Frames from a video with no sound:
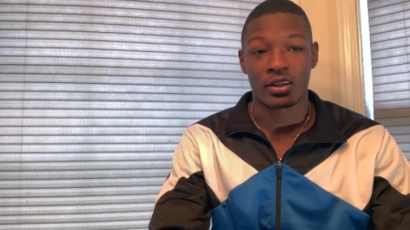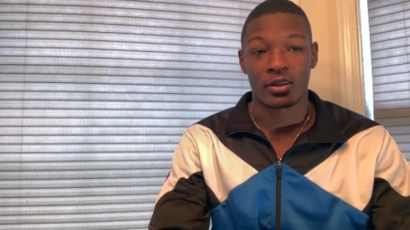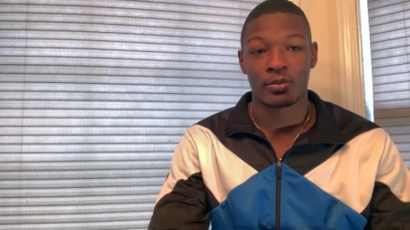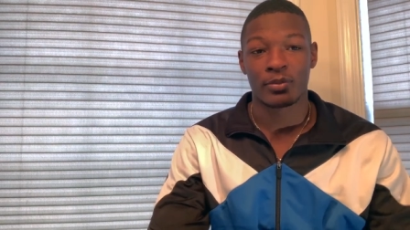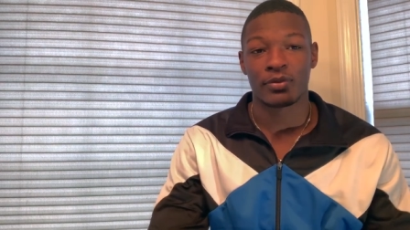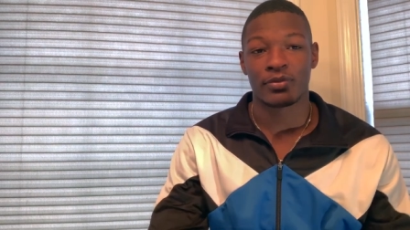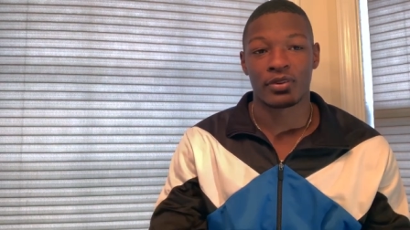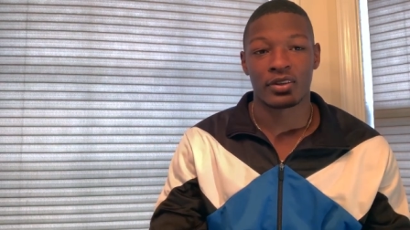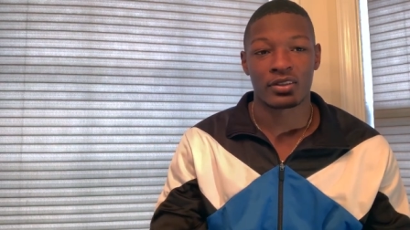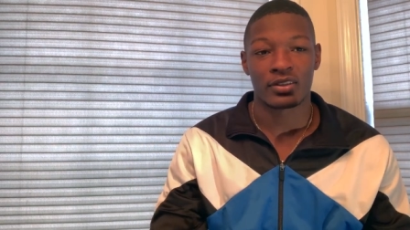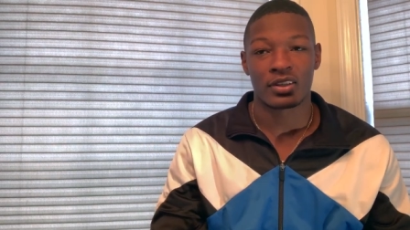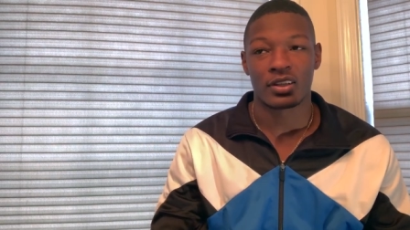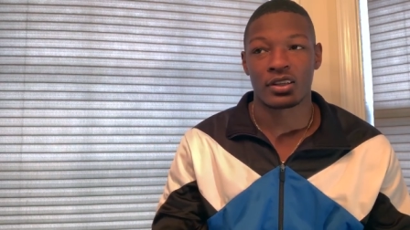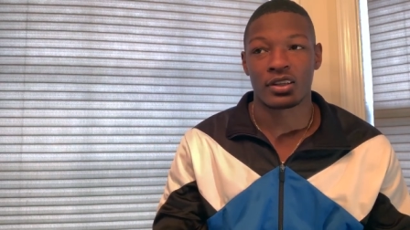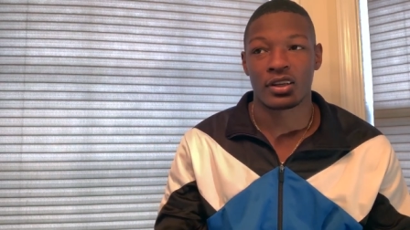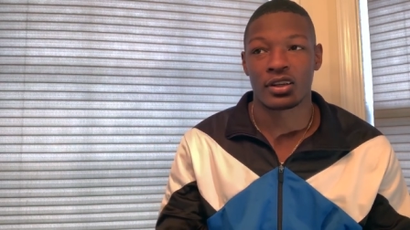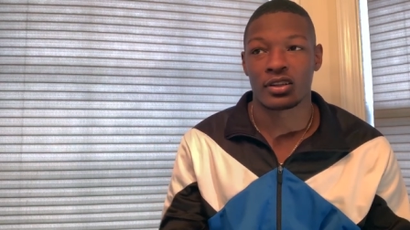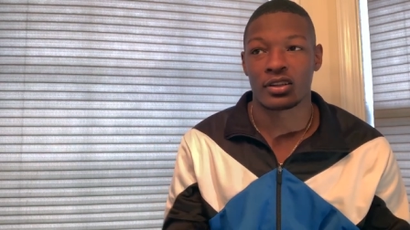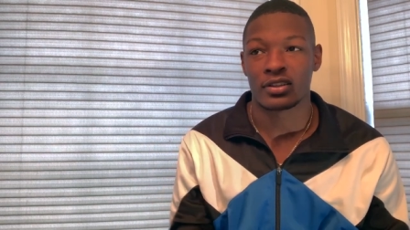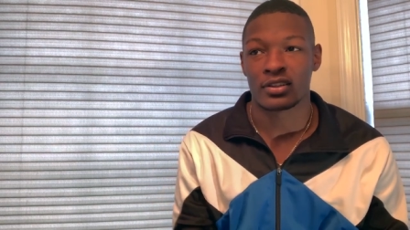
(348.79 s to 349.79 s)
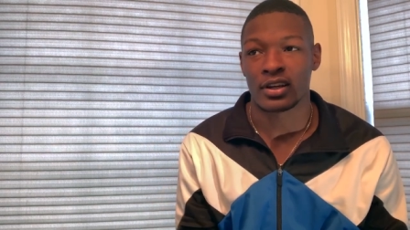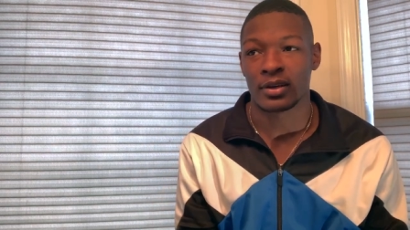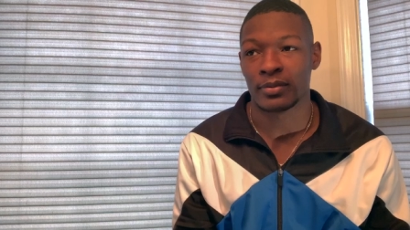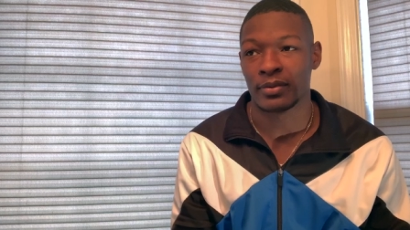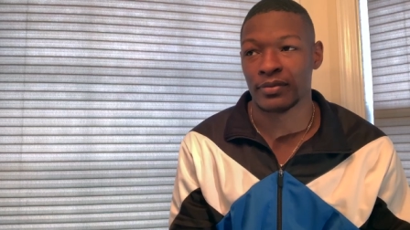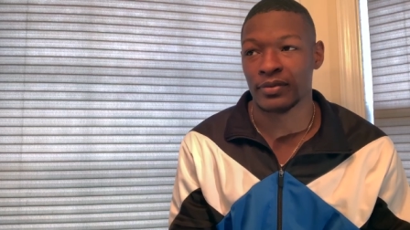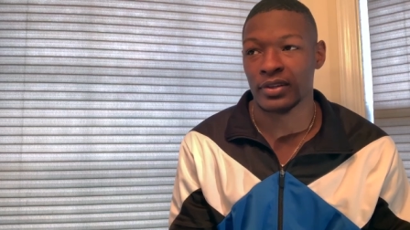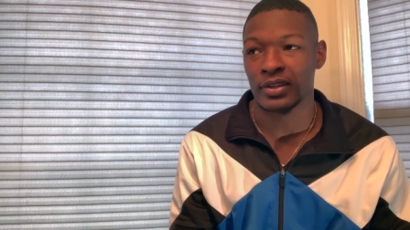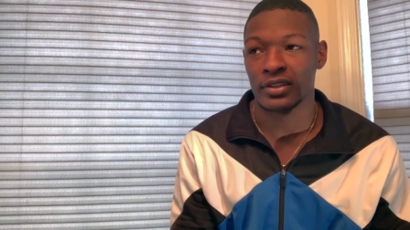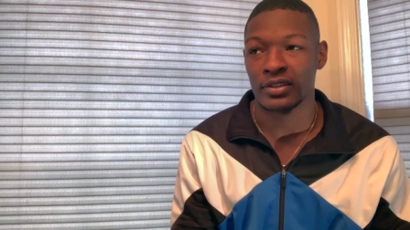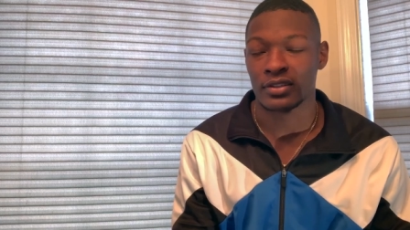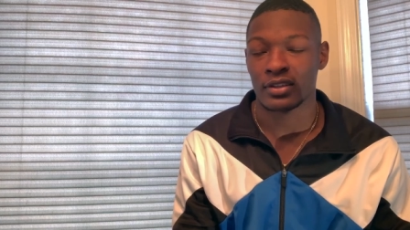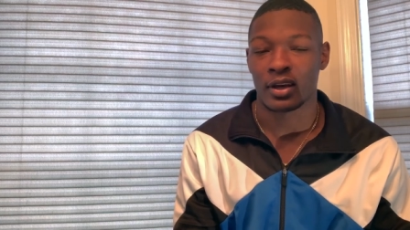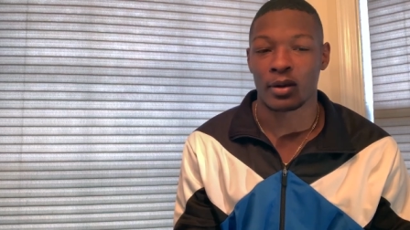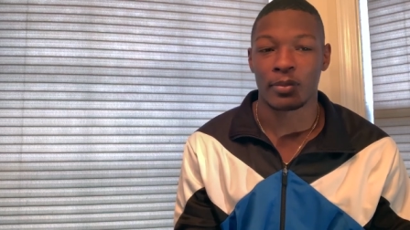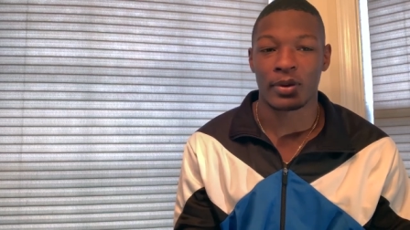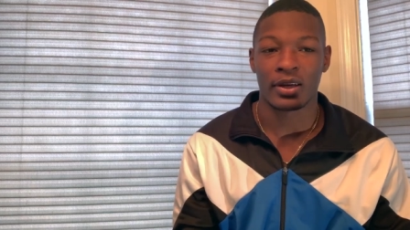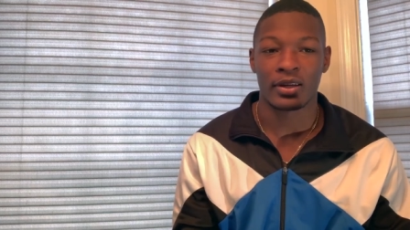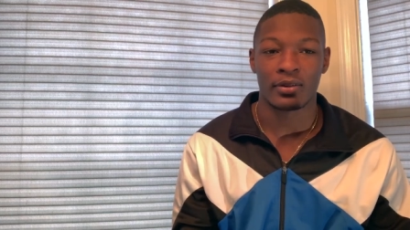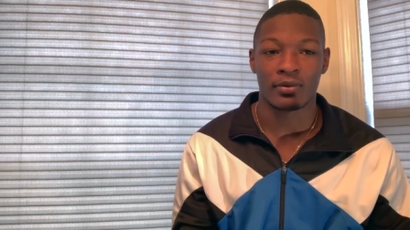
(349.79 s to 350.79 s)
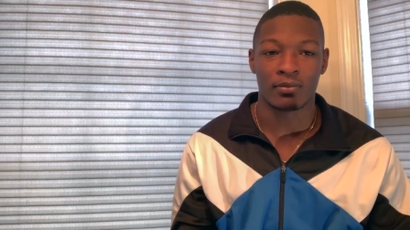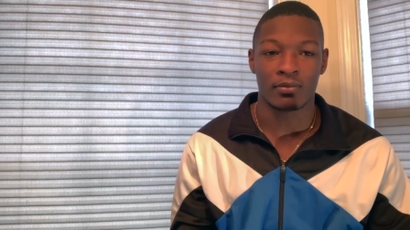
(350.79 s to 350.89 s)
Let me finish telling y'all the type of biz. I might,